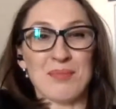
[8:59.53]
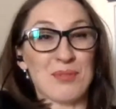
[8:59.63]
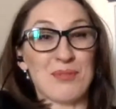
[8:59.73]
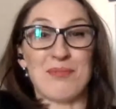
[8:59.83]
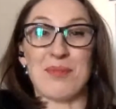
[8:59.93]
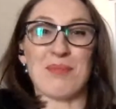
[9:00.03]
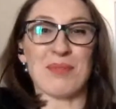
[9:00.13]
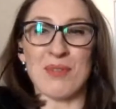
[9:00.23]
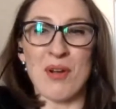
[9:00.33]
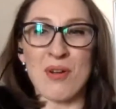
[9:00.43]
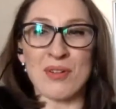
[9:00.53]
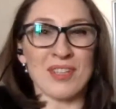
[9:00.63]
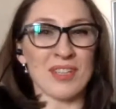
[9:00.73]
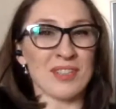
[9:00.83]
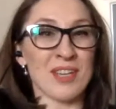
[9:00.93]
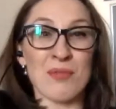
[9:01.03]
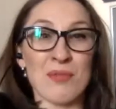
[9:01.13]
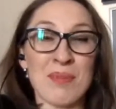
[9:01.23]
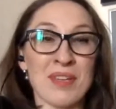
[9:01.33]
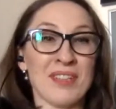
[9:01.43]
prove people wrong, that young
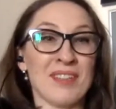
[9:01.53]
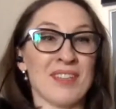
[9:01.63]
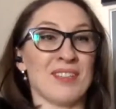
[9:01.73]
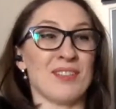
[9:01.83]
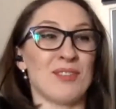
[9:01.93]
women that